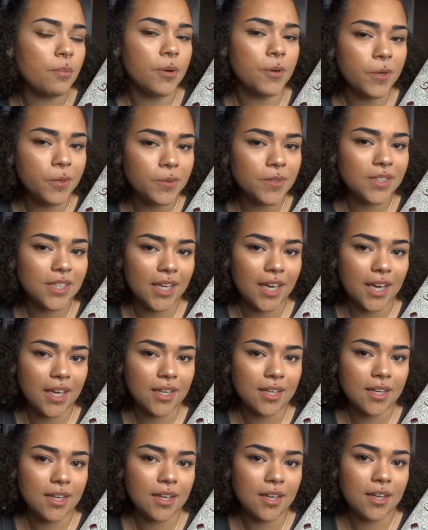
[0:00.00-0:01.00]
producing it,
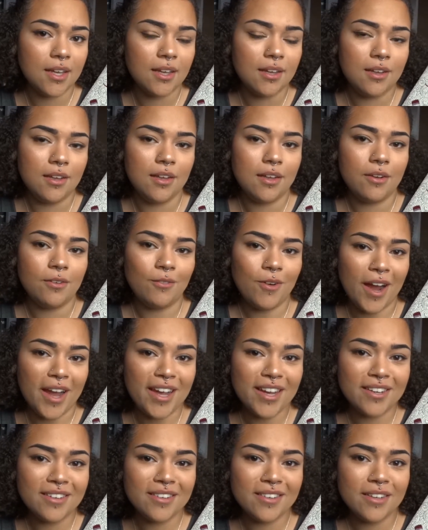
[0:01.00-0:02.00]

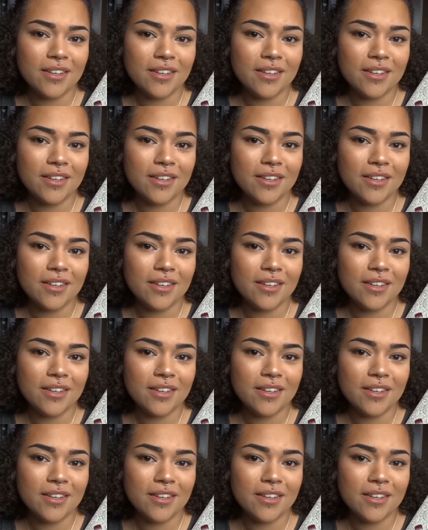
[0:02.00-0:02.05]
right?